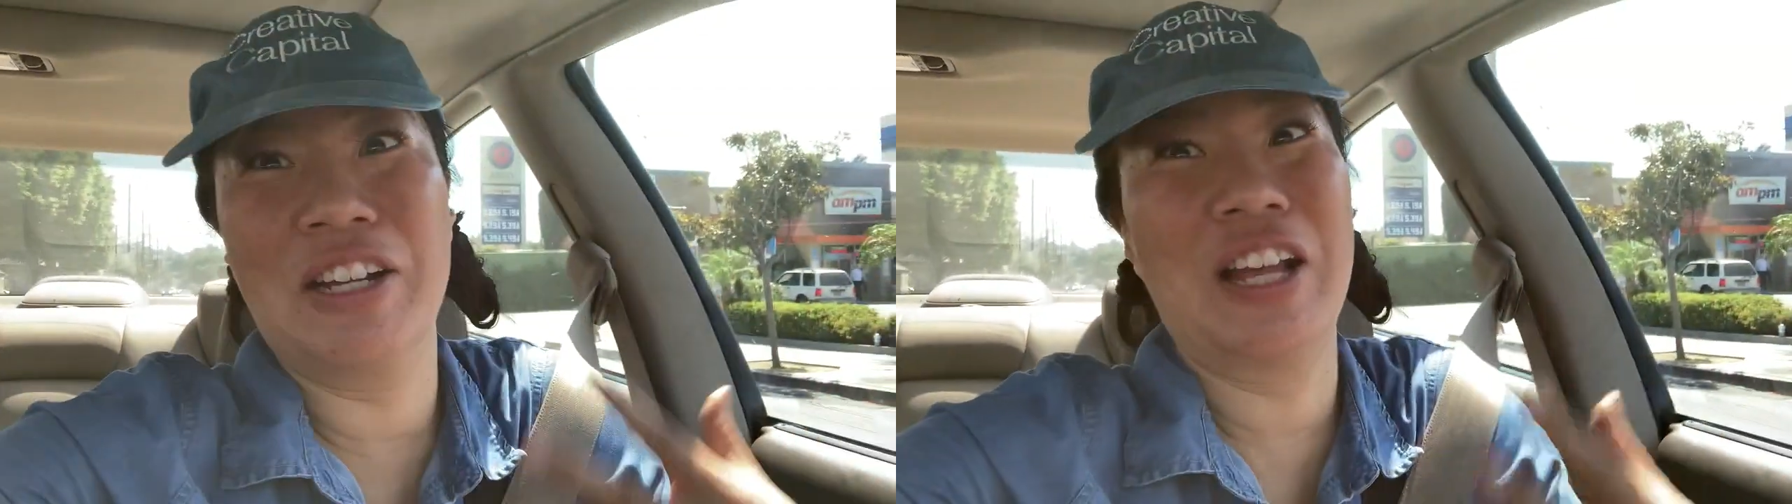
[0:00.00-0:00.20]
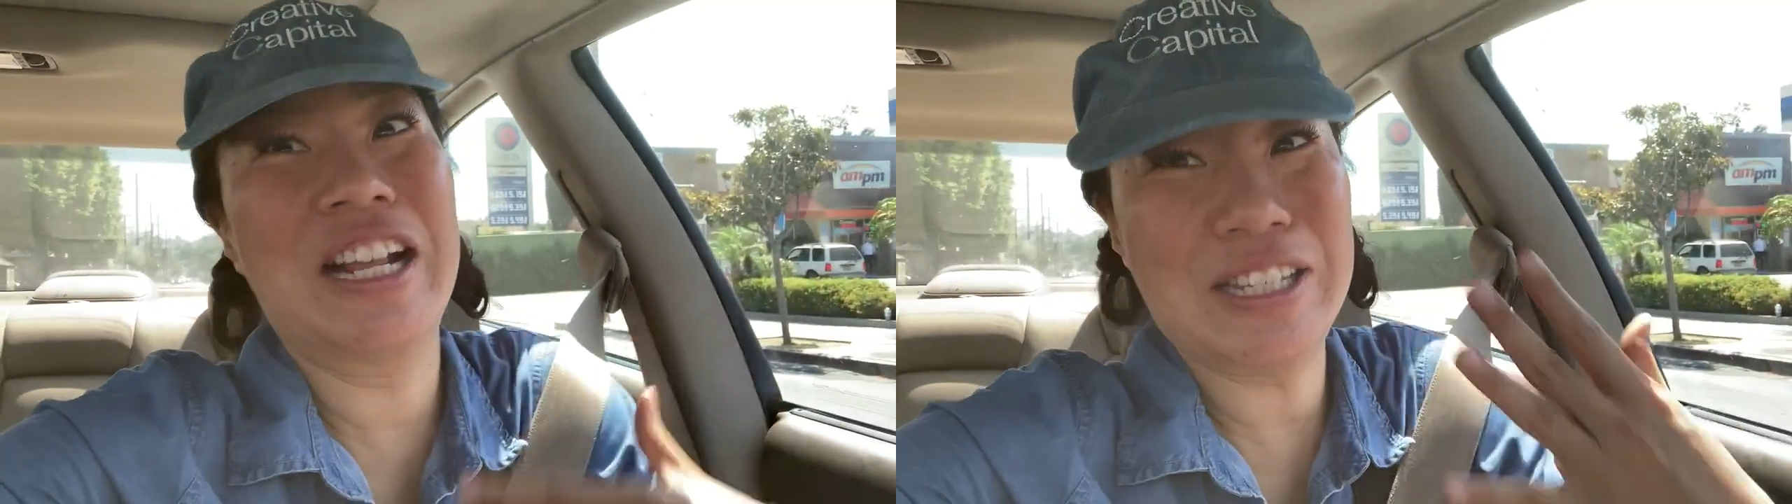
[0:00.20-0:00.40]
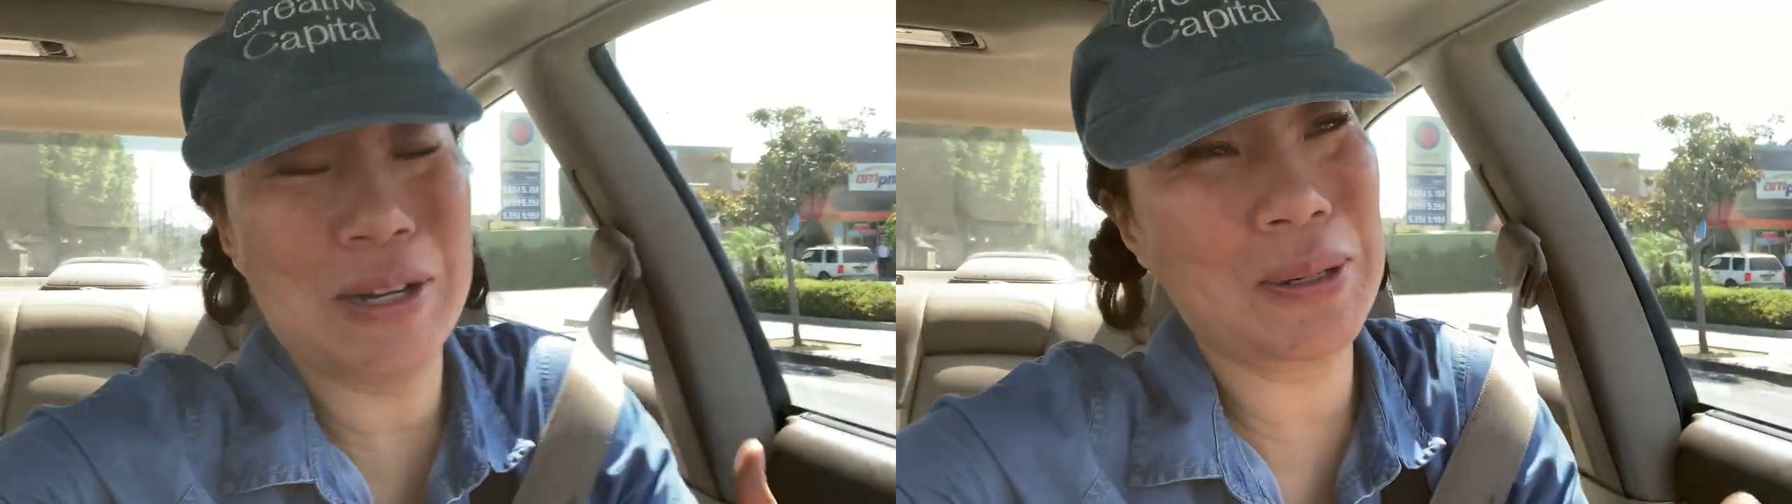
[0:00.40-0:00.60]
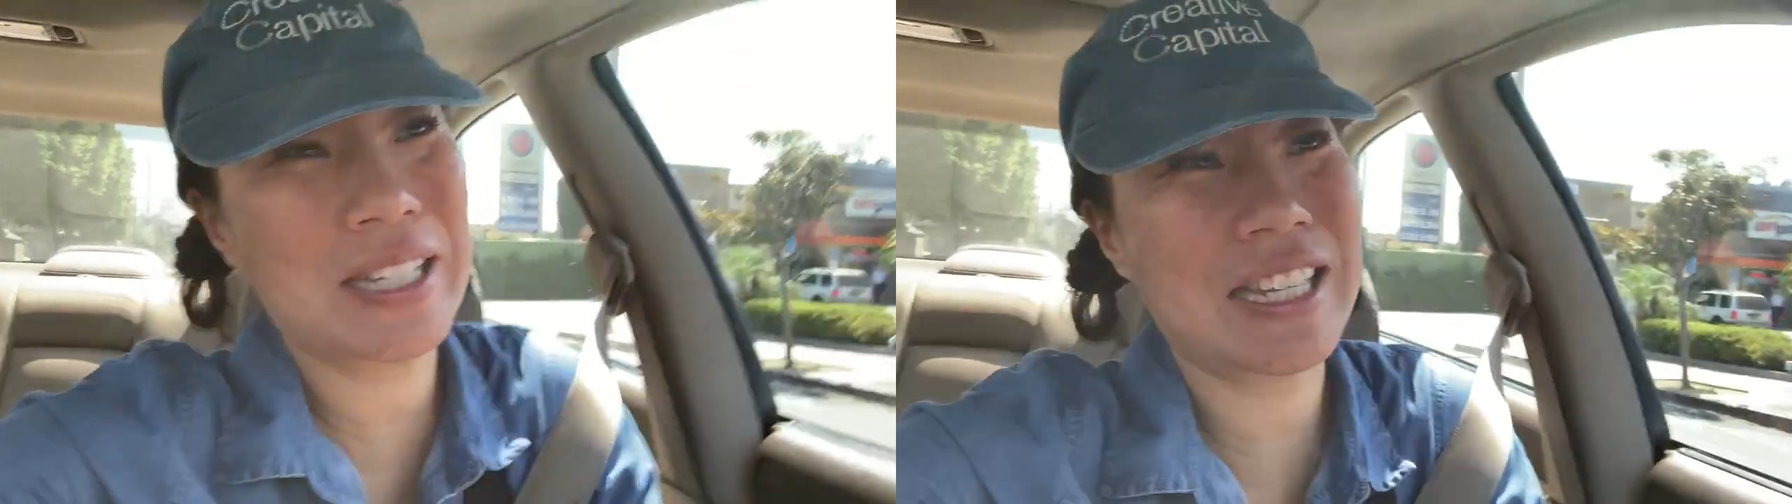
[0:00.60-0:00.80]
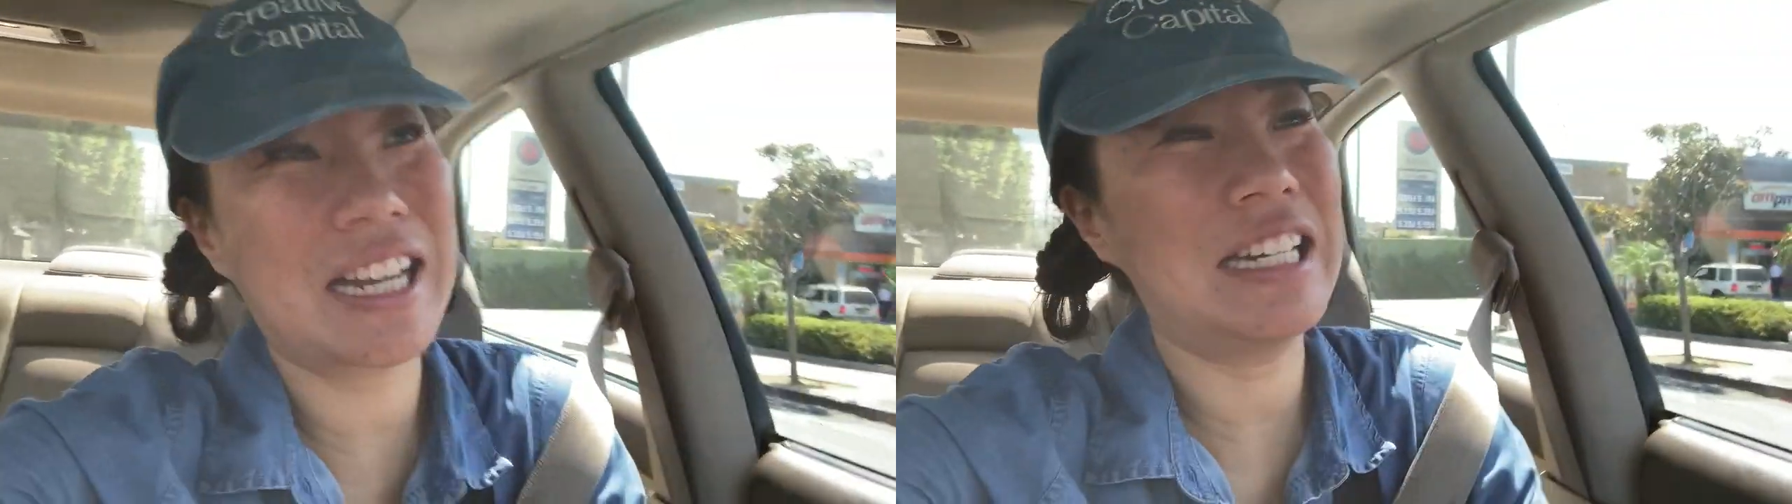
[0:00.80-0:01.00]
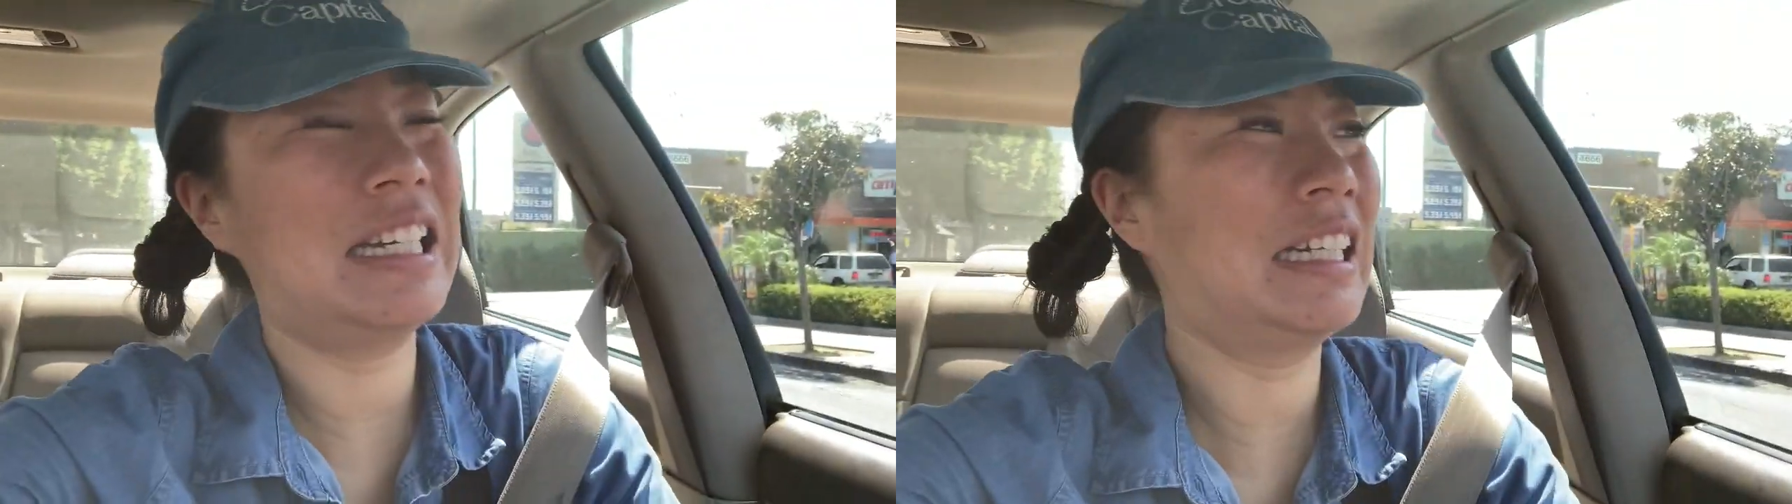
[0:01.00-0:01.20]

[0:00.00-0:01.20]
like so excited.